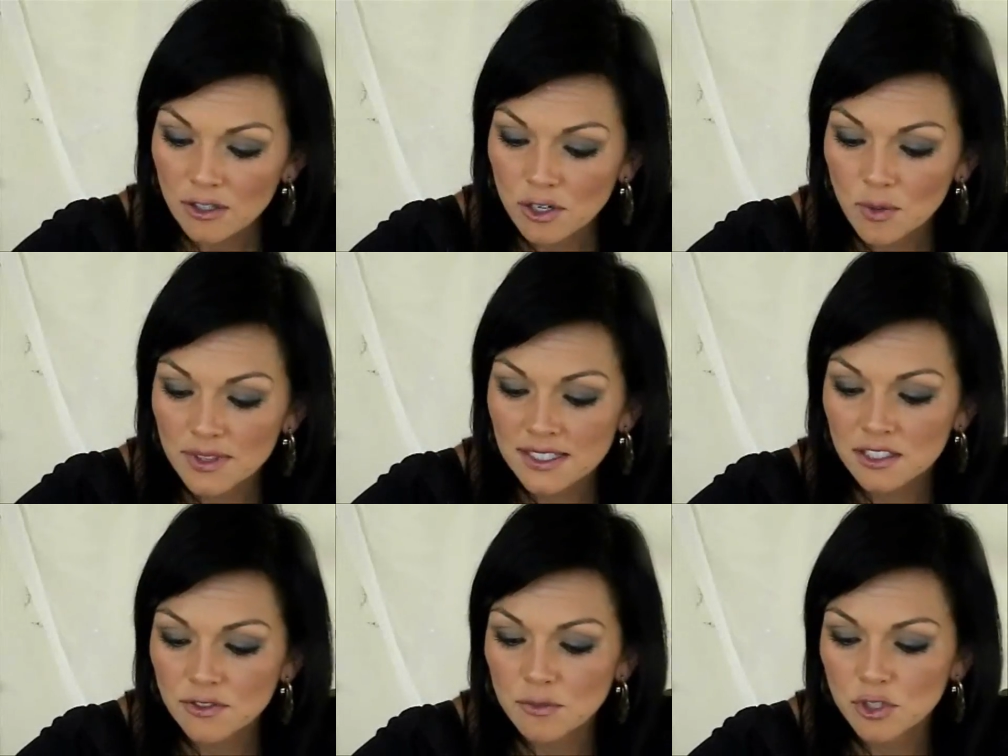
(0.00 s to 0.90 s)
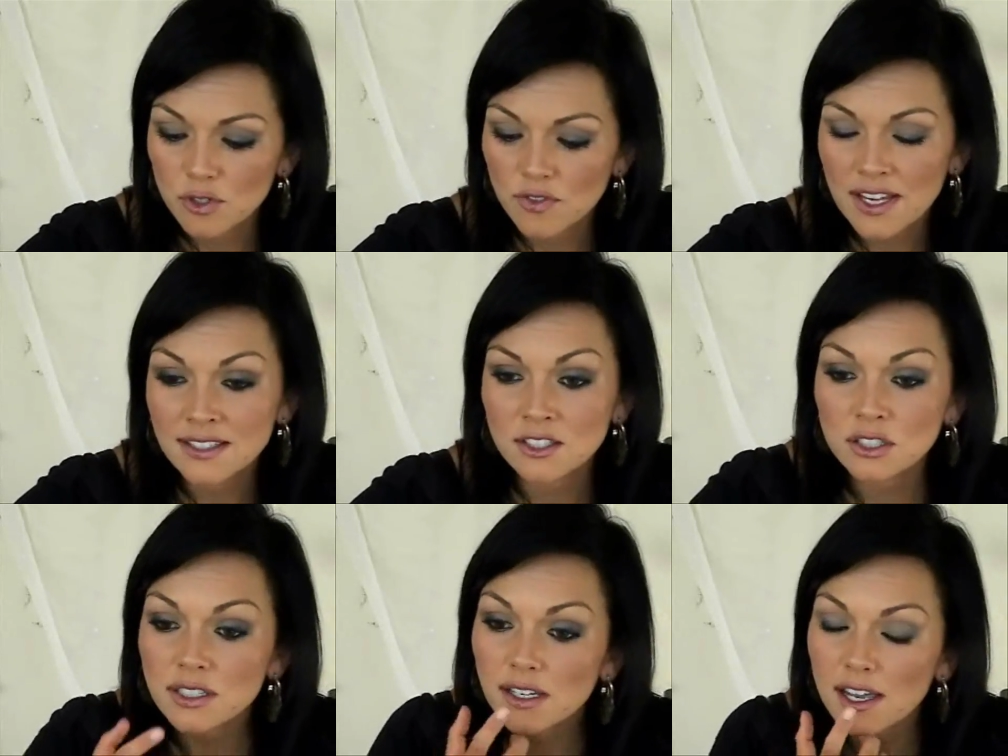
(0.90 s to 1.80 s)
I don't know, this is from Too Faced, it's
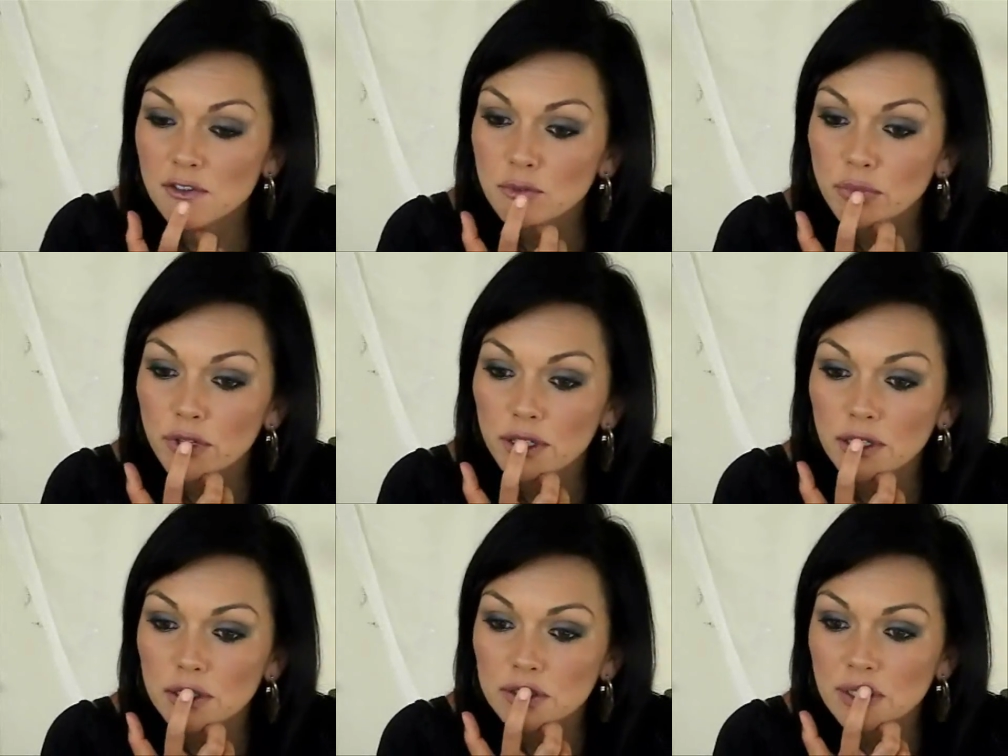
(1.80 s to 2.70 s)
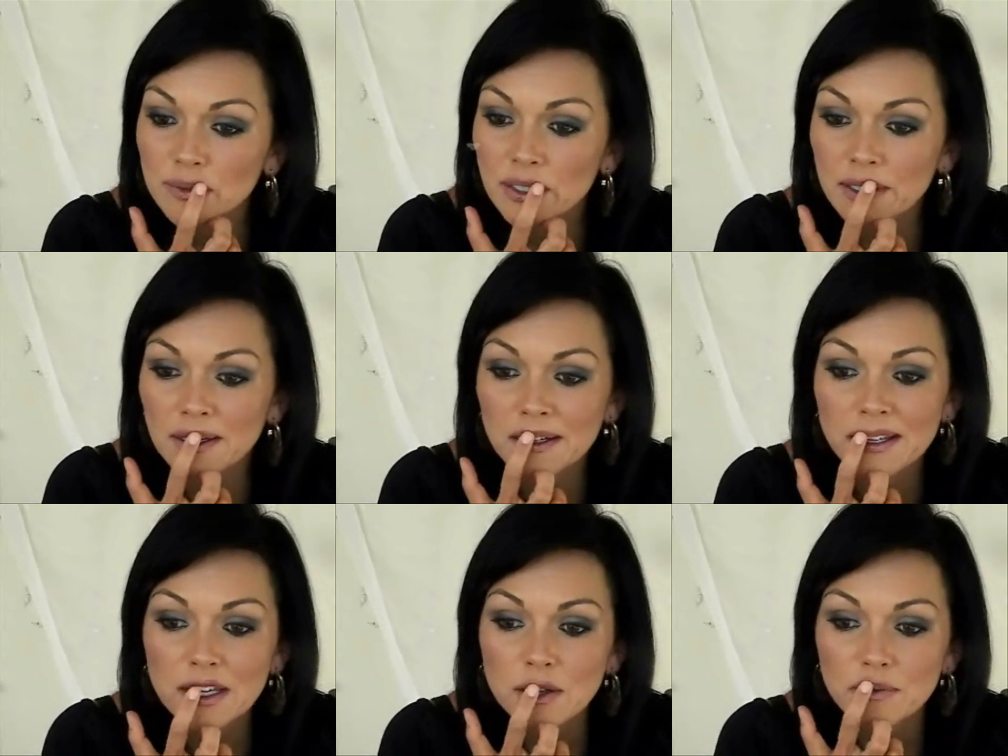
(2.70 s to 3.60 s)
just like kind of a burgundy shimmer,
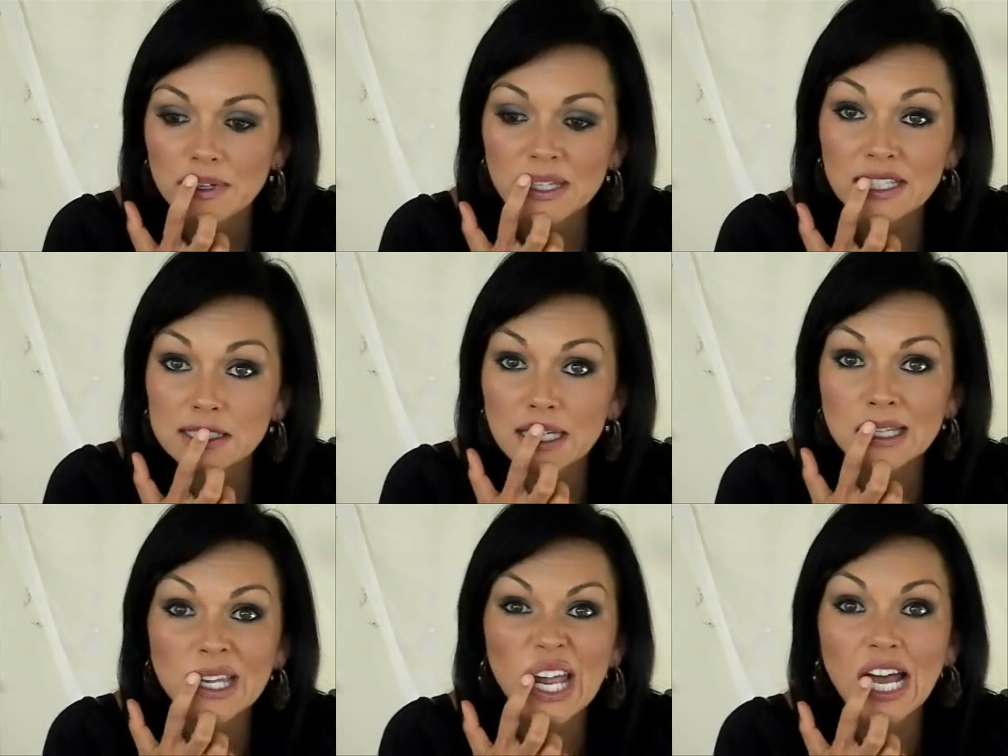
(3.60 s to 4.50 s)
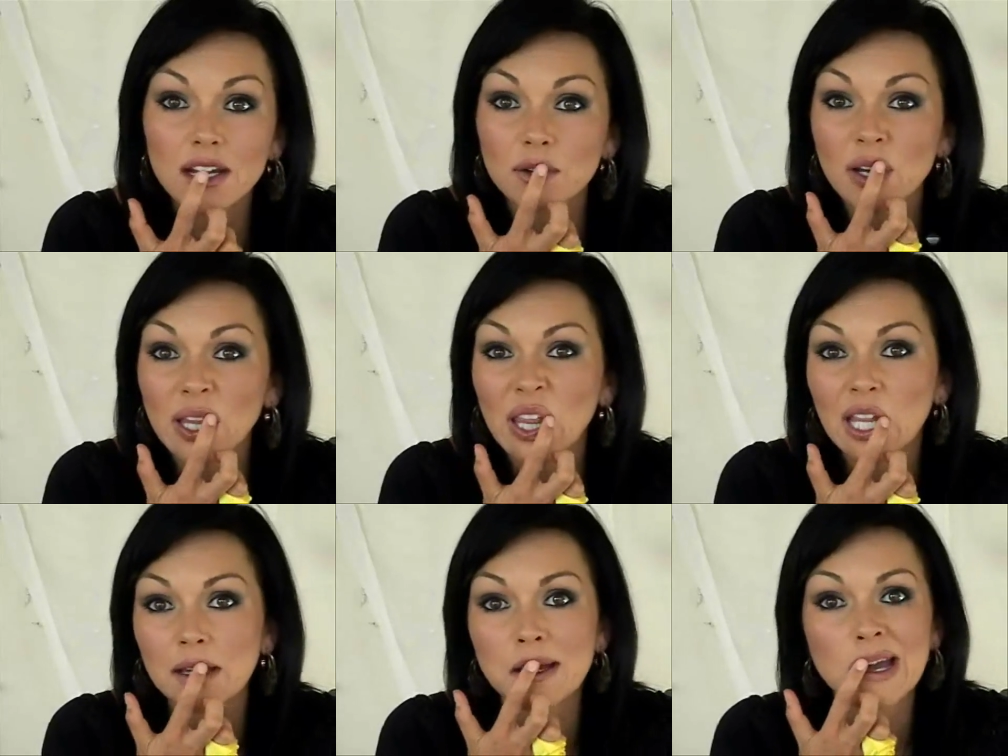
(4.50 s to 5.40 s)
but in the set that I got it with.
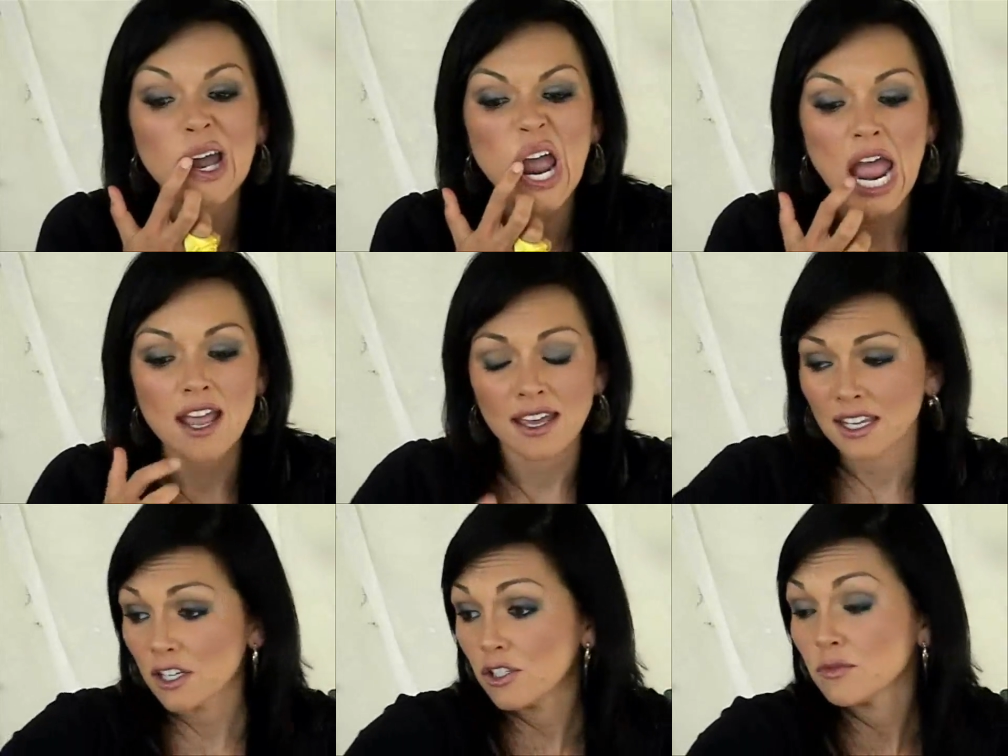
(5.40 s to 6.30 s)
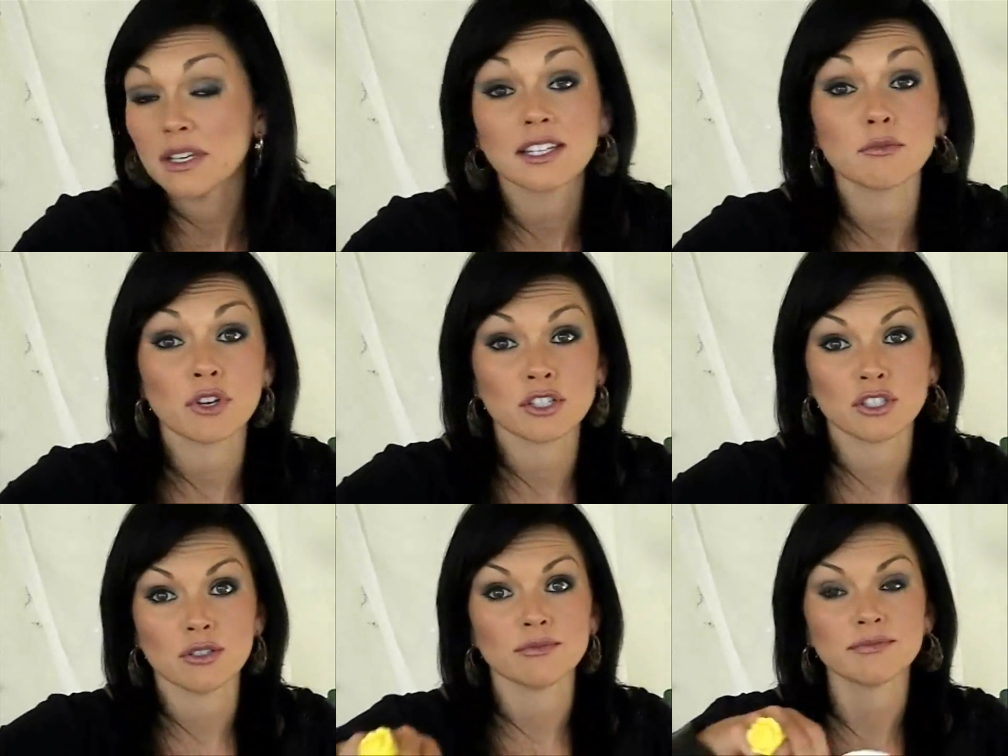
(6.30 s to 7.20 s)
And I could use my lip brush
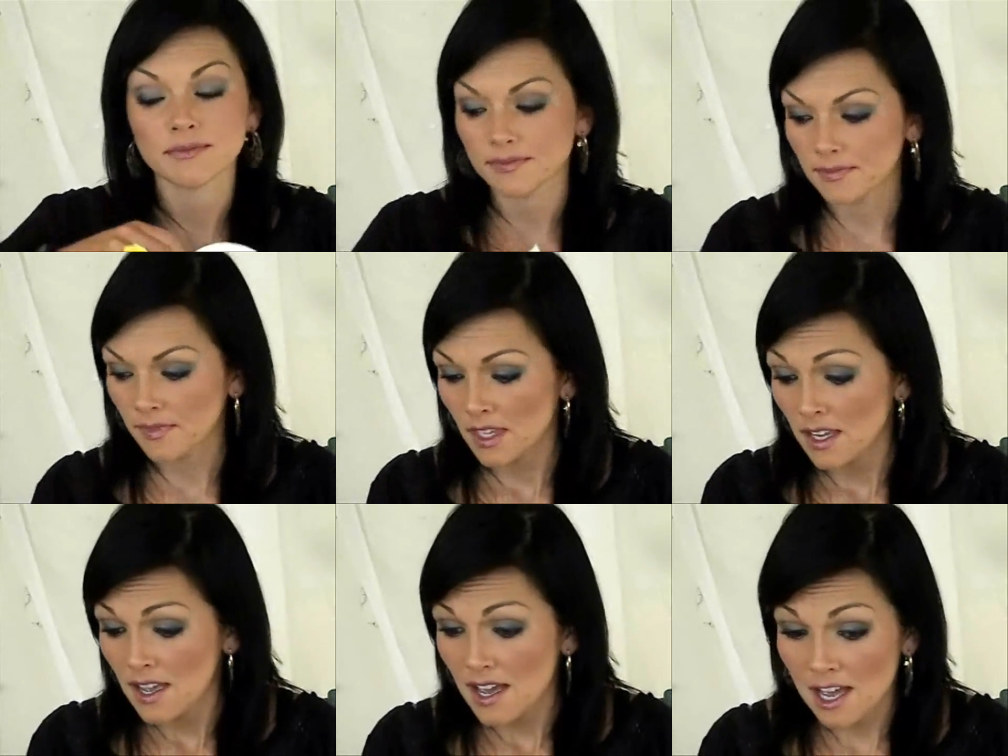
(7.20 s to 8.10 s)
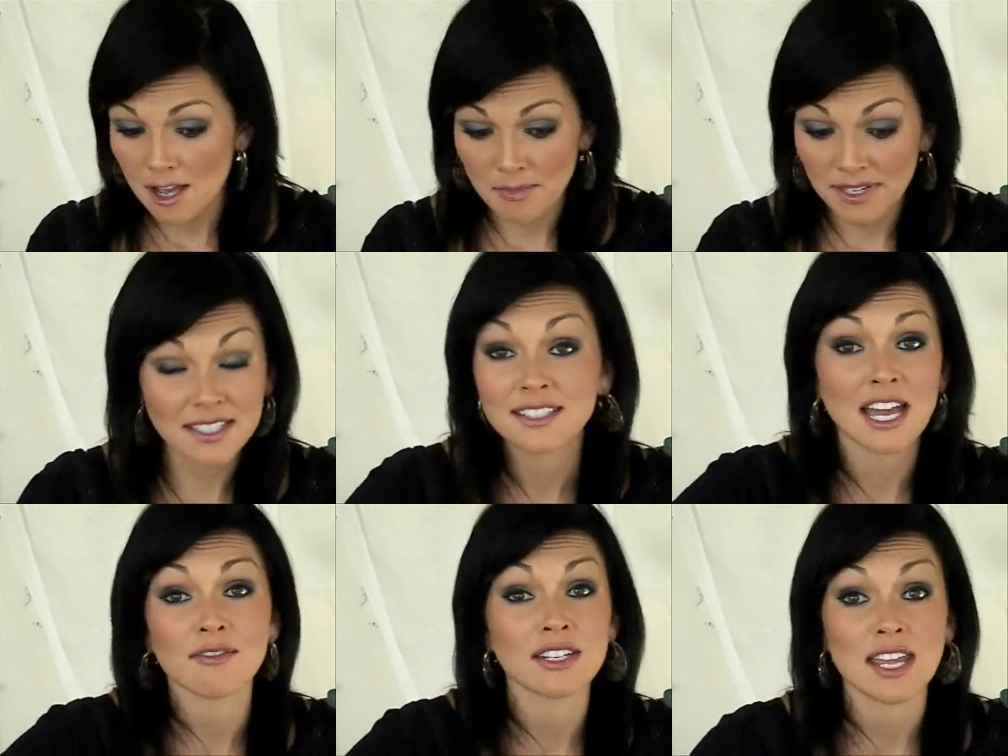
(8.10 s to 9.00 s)
too. Um, it doesn't
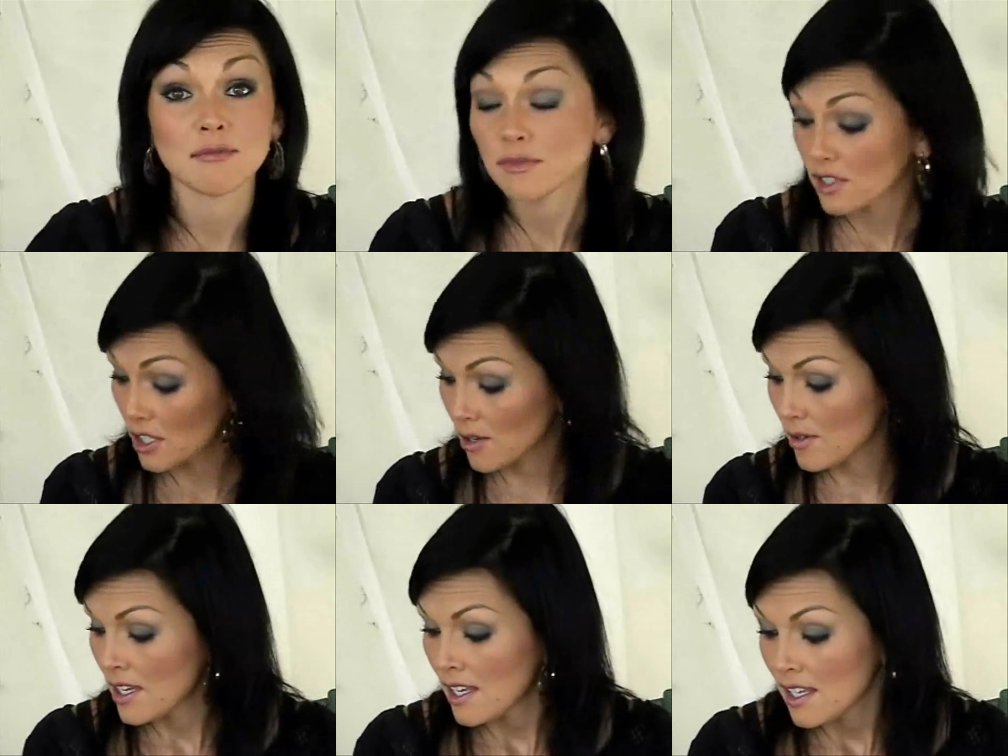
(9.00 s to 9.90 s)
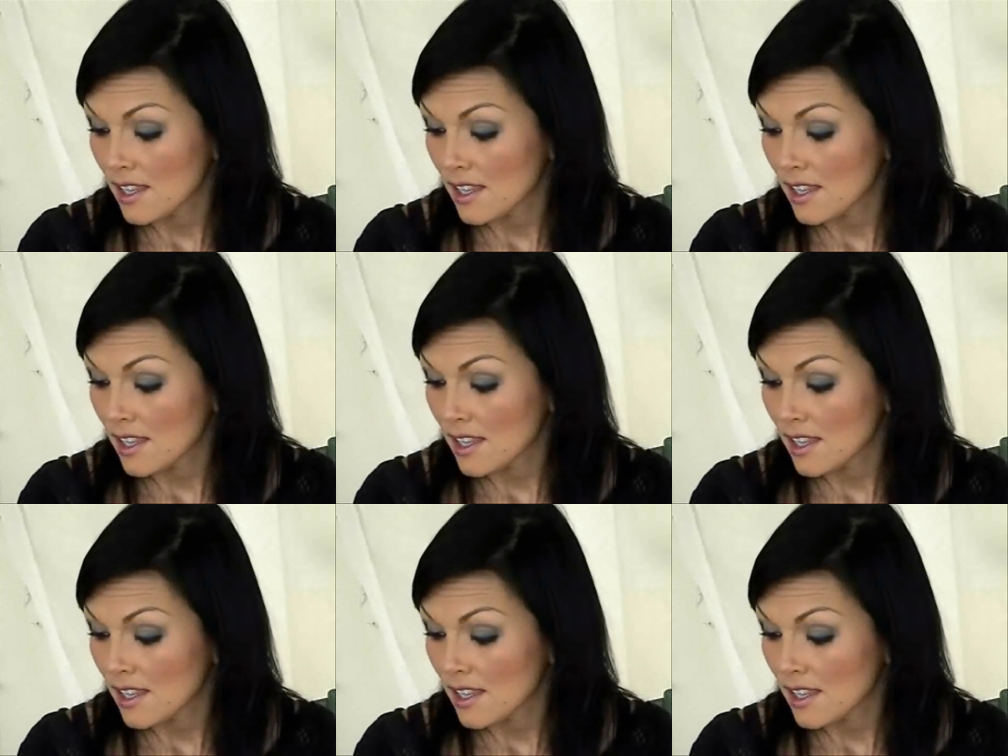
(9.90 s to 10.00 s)
have a name. So